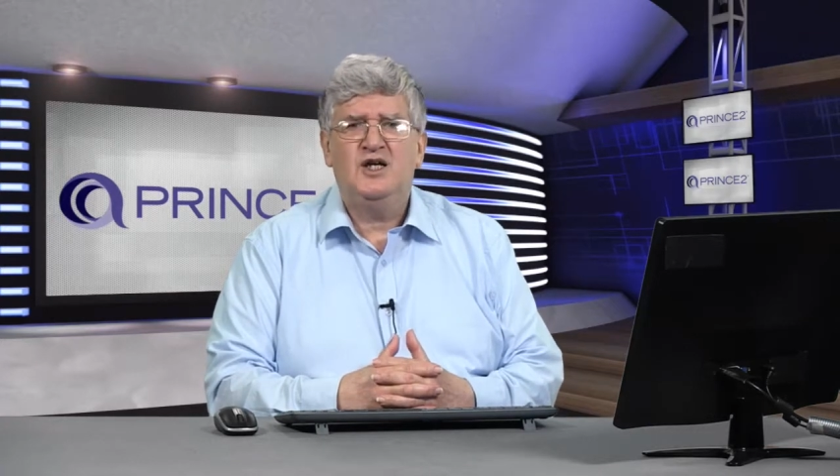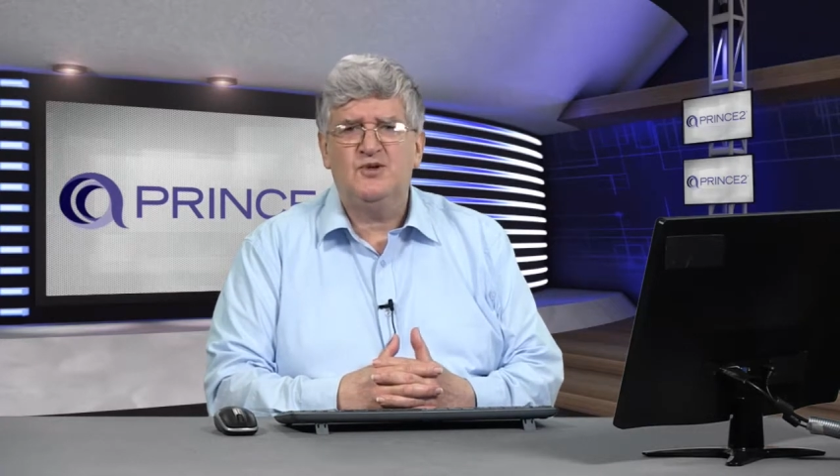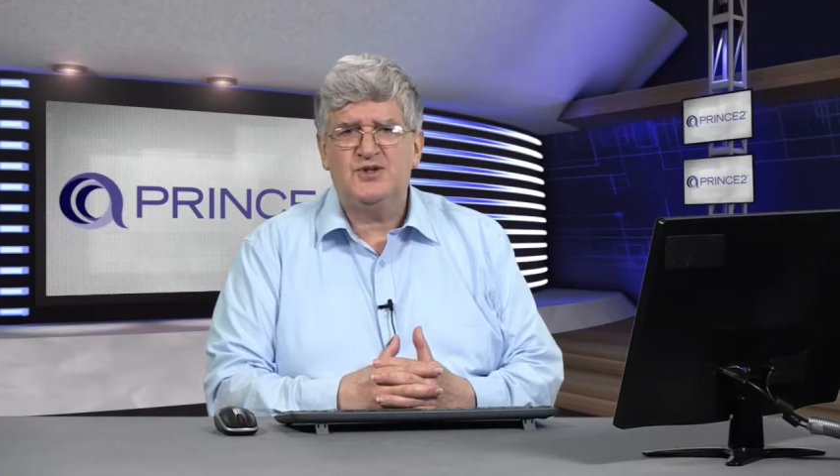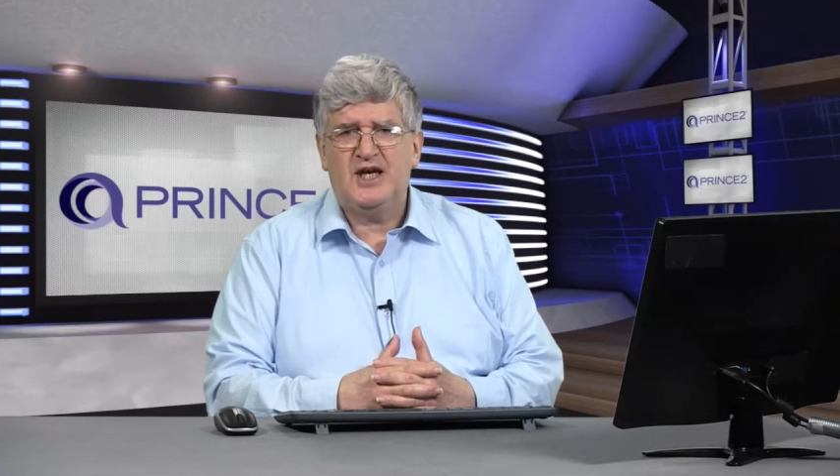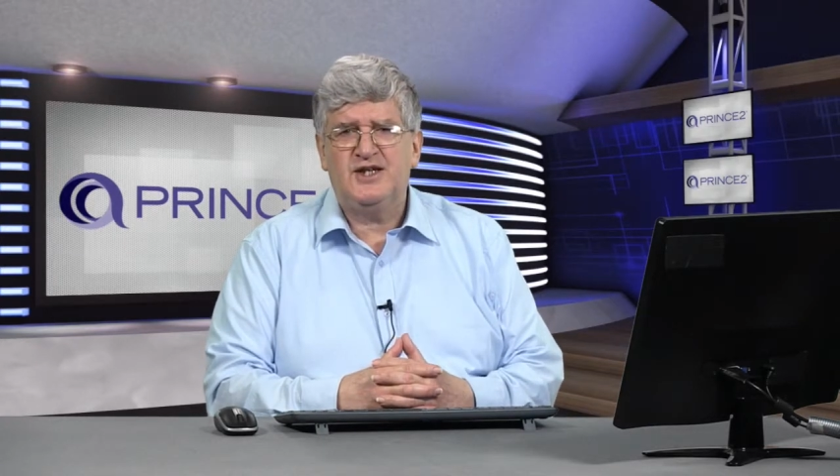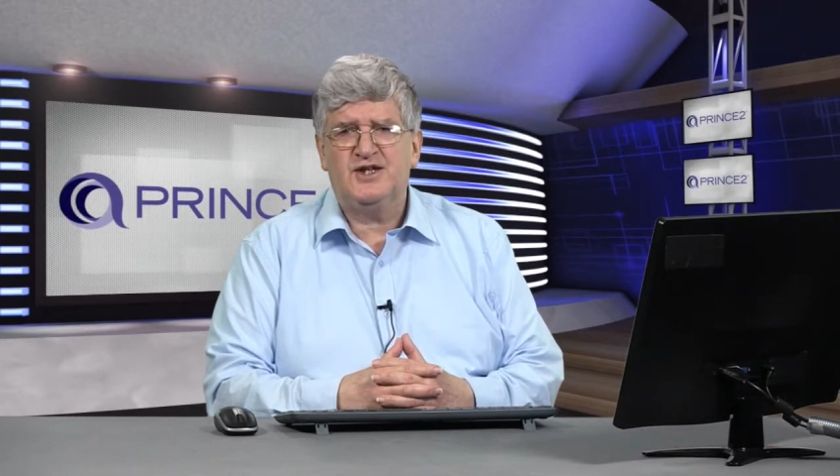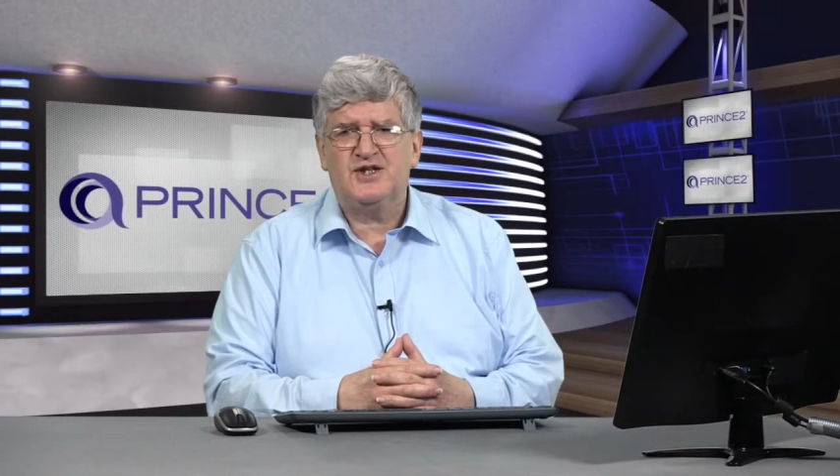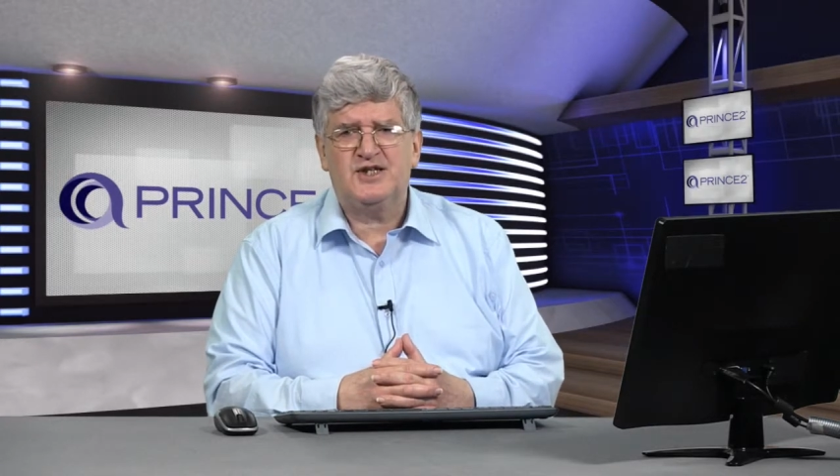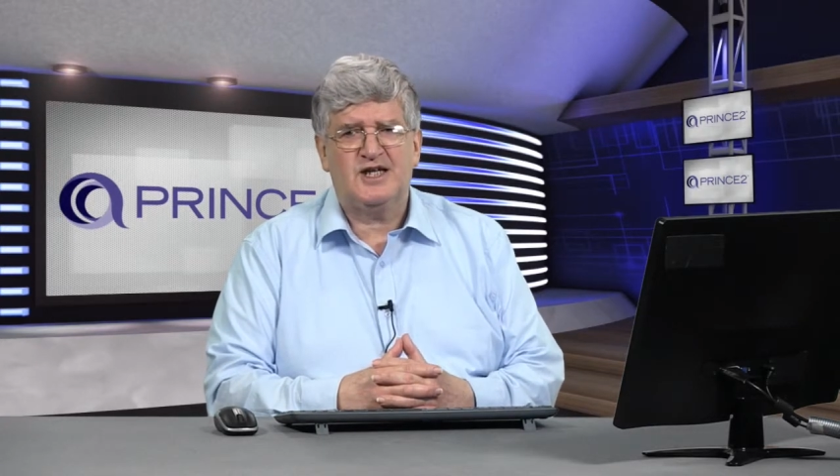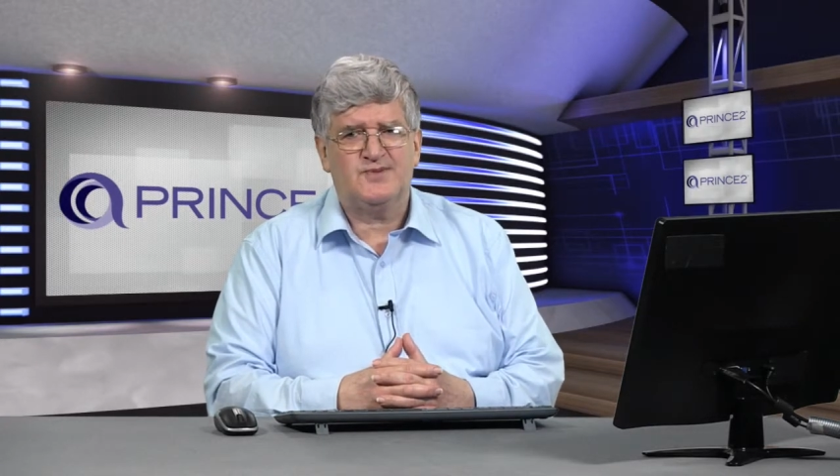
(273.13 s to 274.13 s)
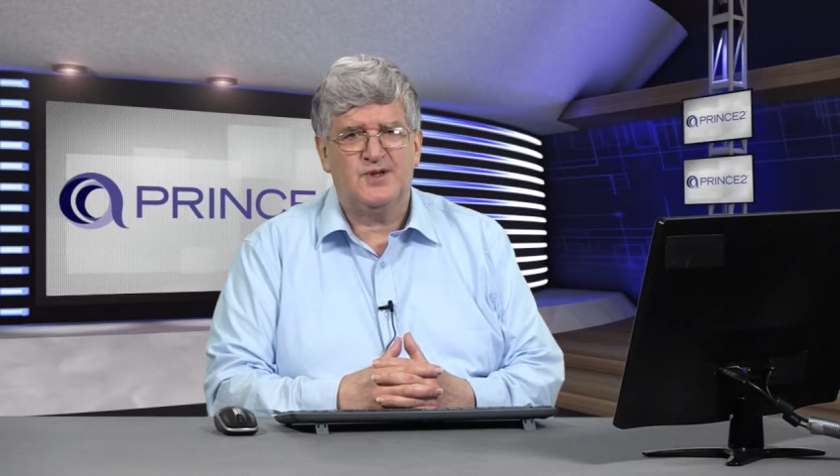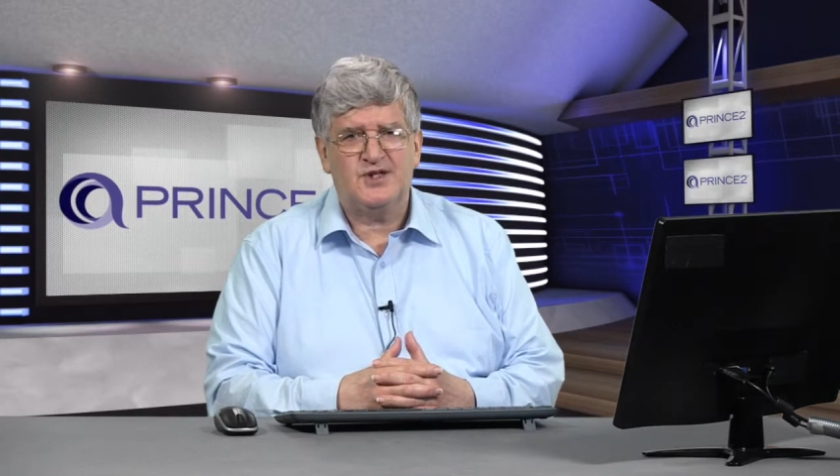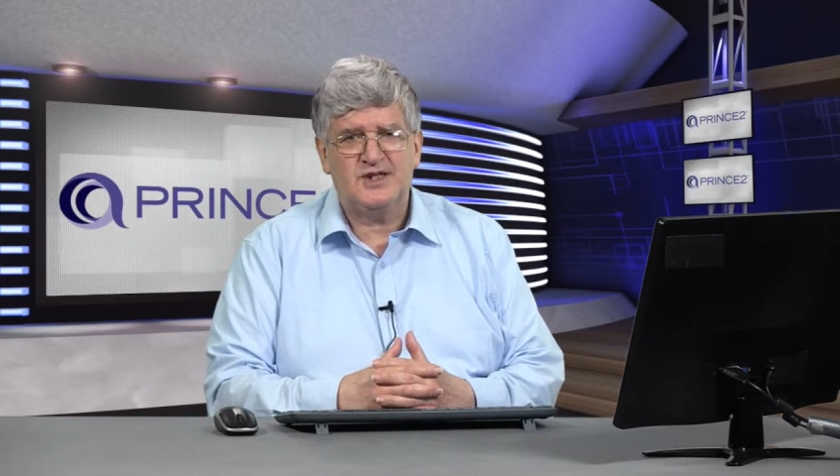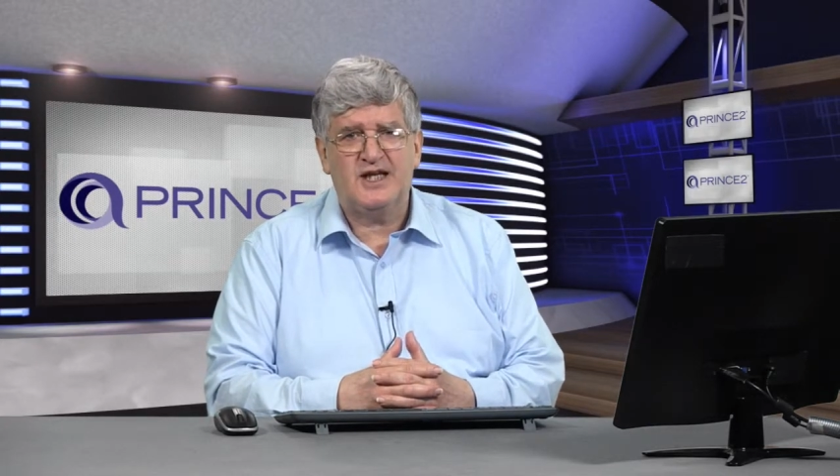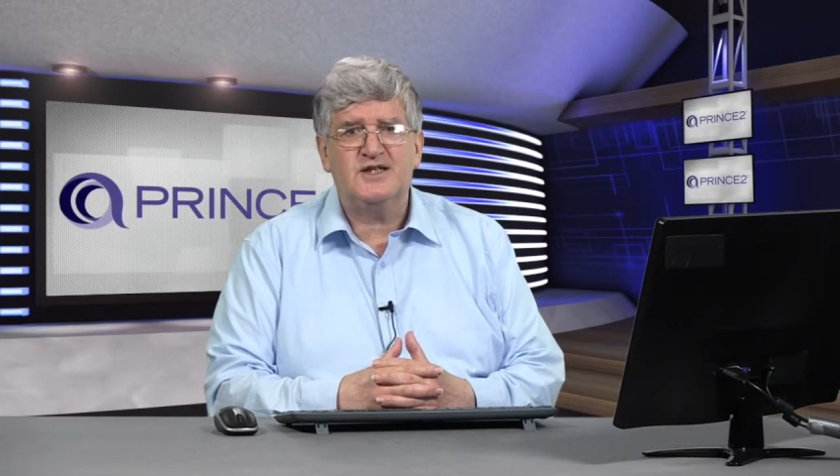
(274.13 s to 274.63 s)
you attend an assessment
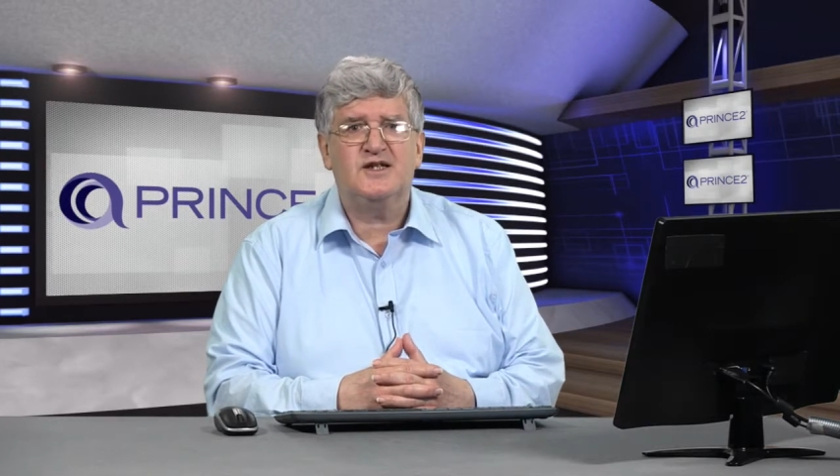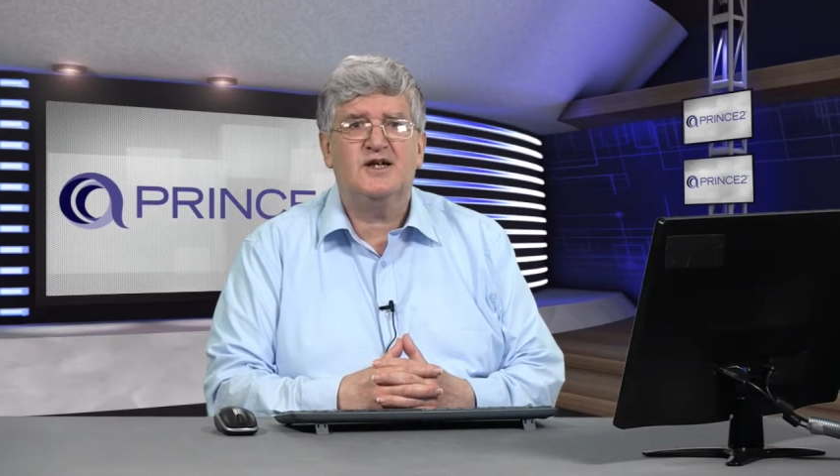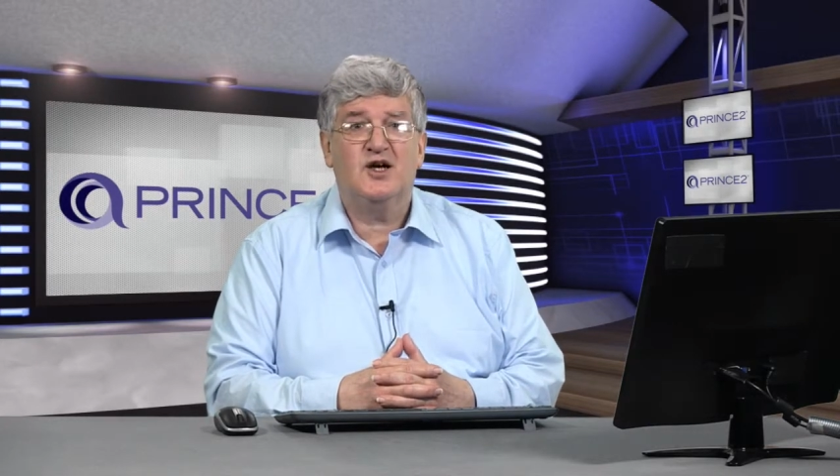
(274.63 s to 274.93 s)
centre